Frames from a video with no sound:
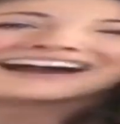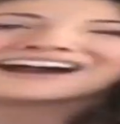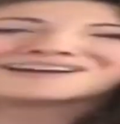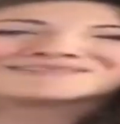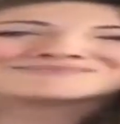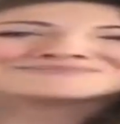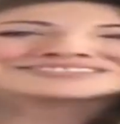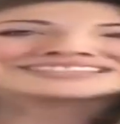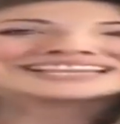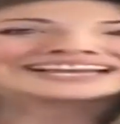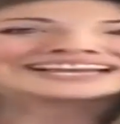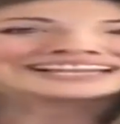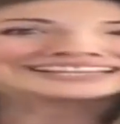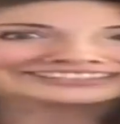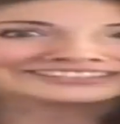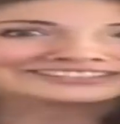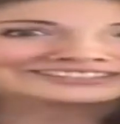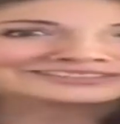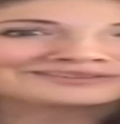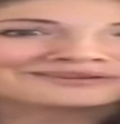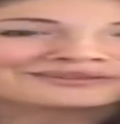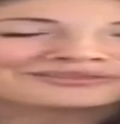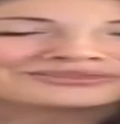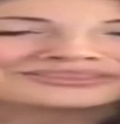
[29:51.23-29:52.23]
telling
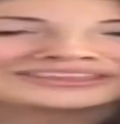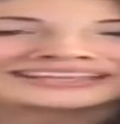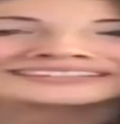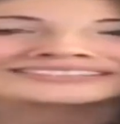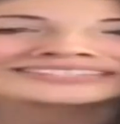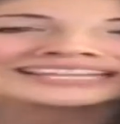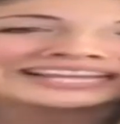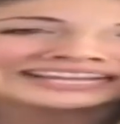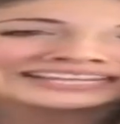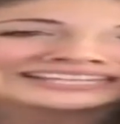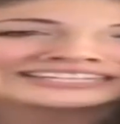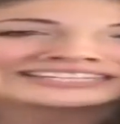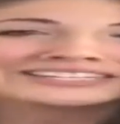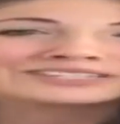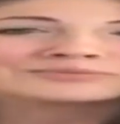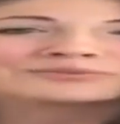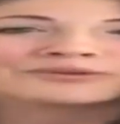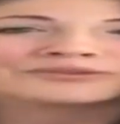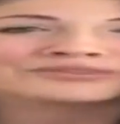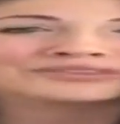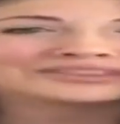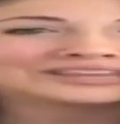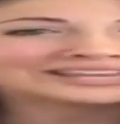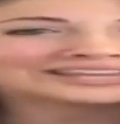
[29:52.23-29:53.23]
us the wrong thing, telling us
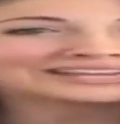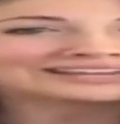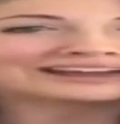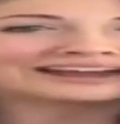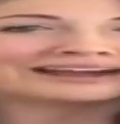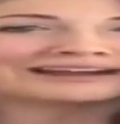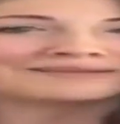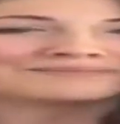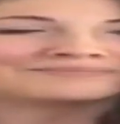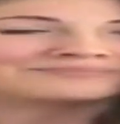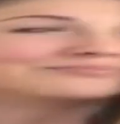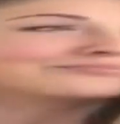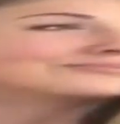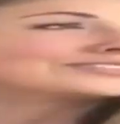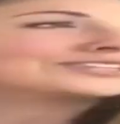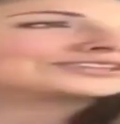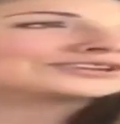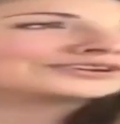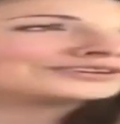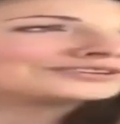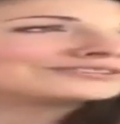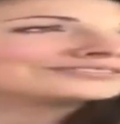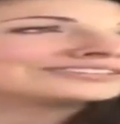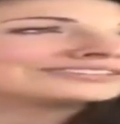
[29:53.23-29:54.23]
what the
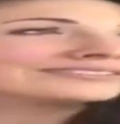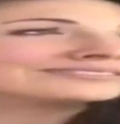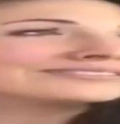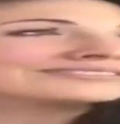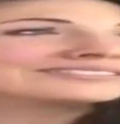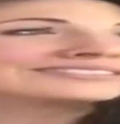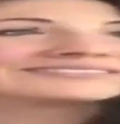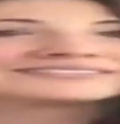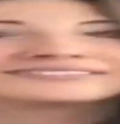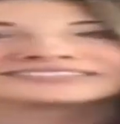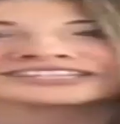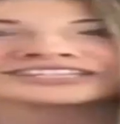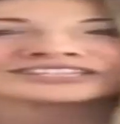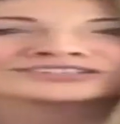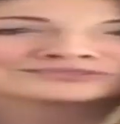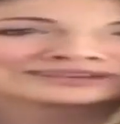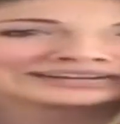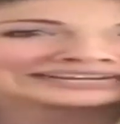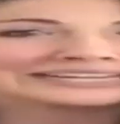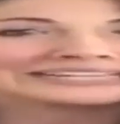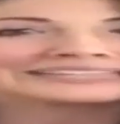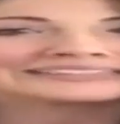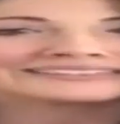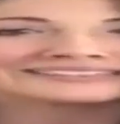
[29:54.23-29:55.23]
the
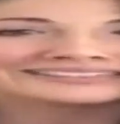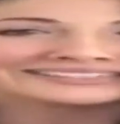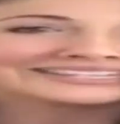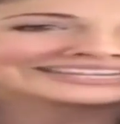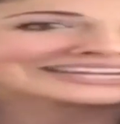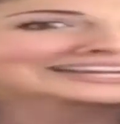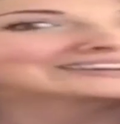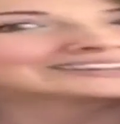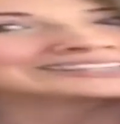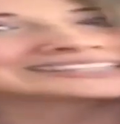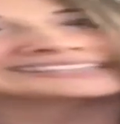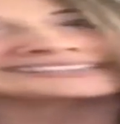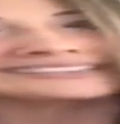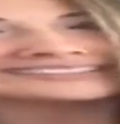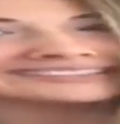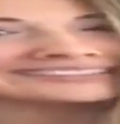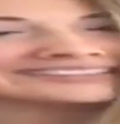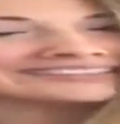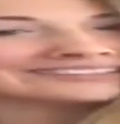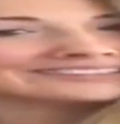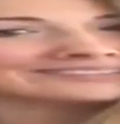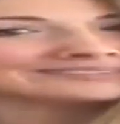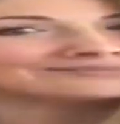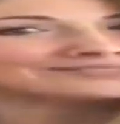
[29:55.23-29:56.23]
grain and the dairy
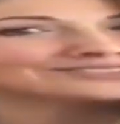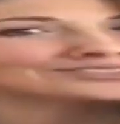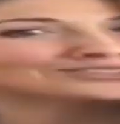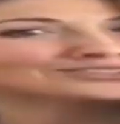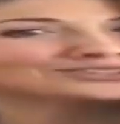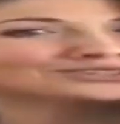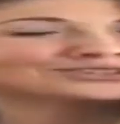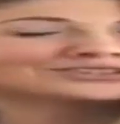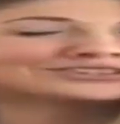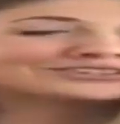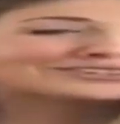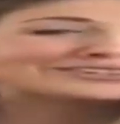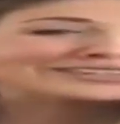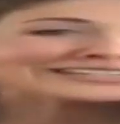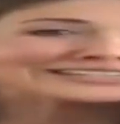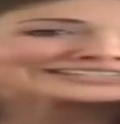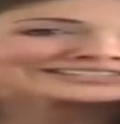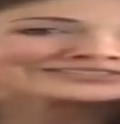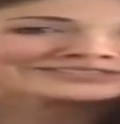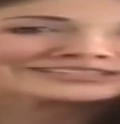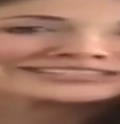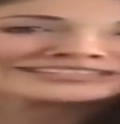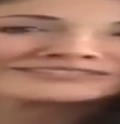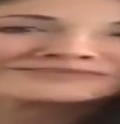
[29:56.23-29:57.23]
and the sugar
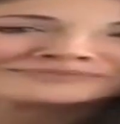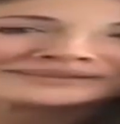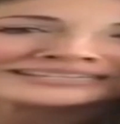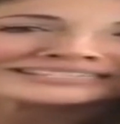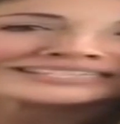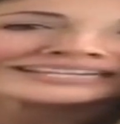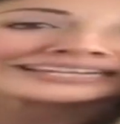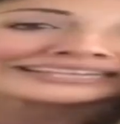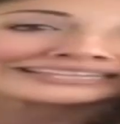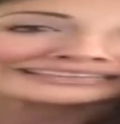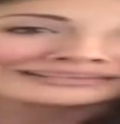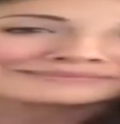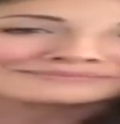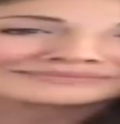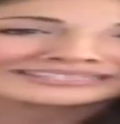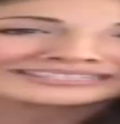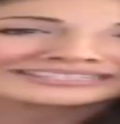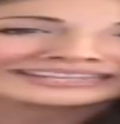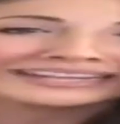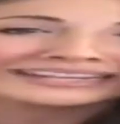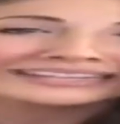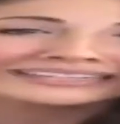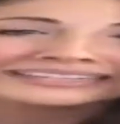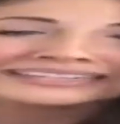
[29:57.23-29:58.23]
industries have been telling them to
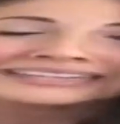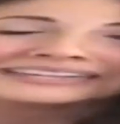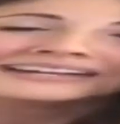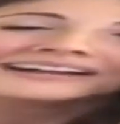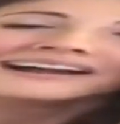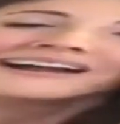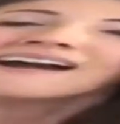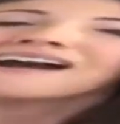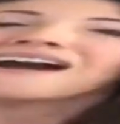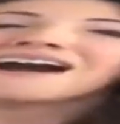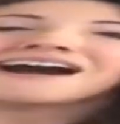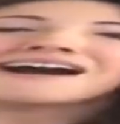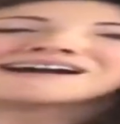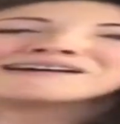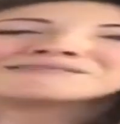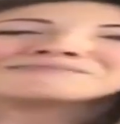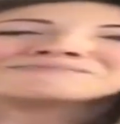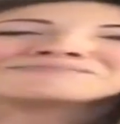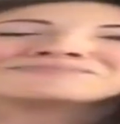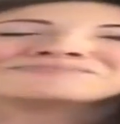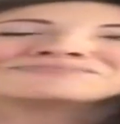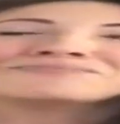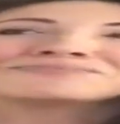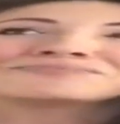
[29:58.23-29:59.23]
say.
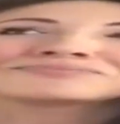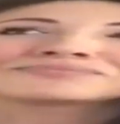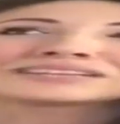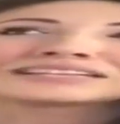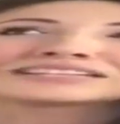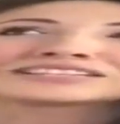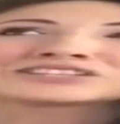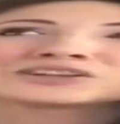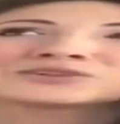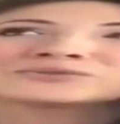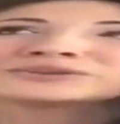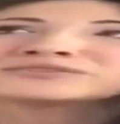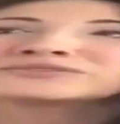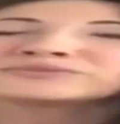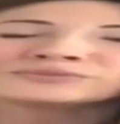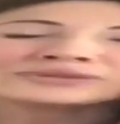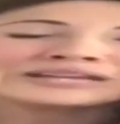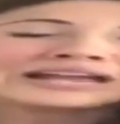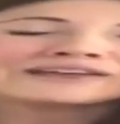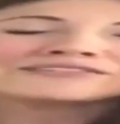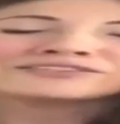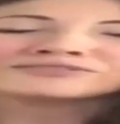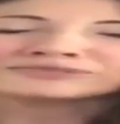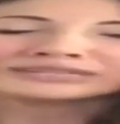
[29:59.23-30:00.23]
So
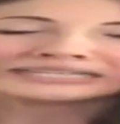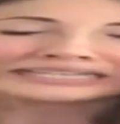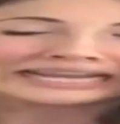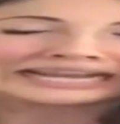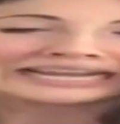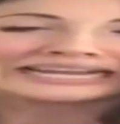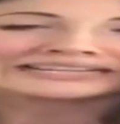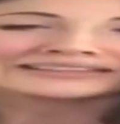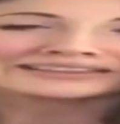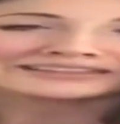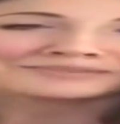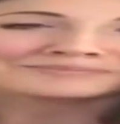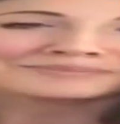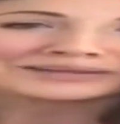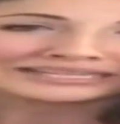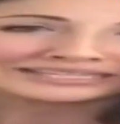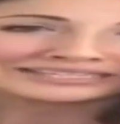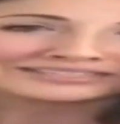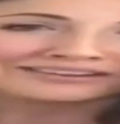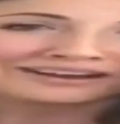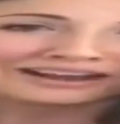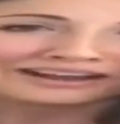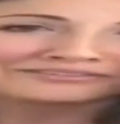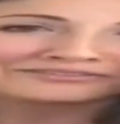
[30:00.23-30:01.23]
we haven't really eaten the
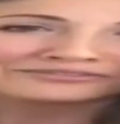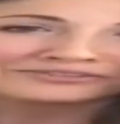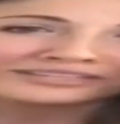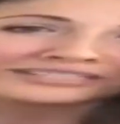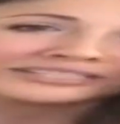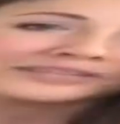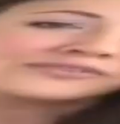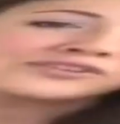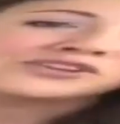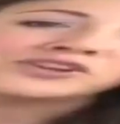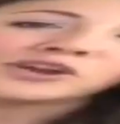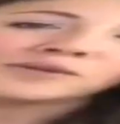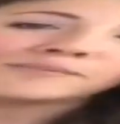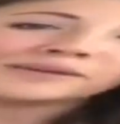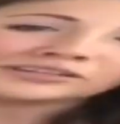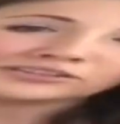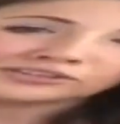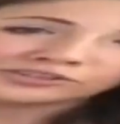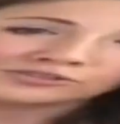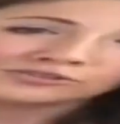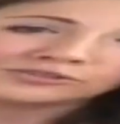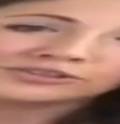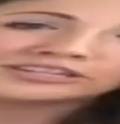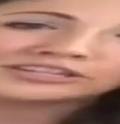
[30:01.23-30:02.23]
best diet for us. If you go back
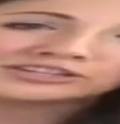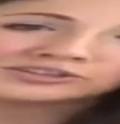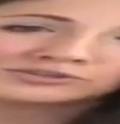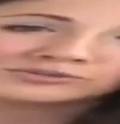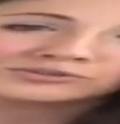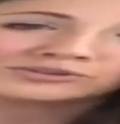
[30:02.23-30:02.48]
to traditional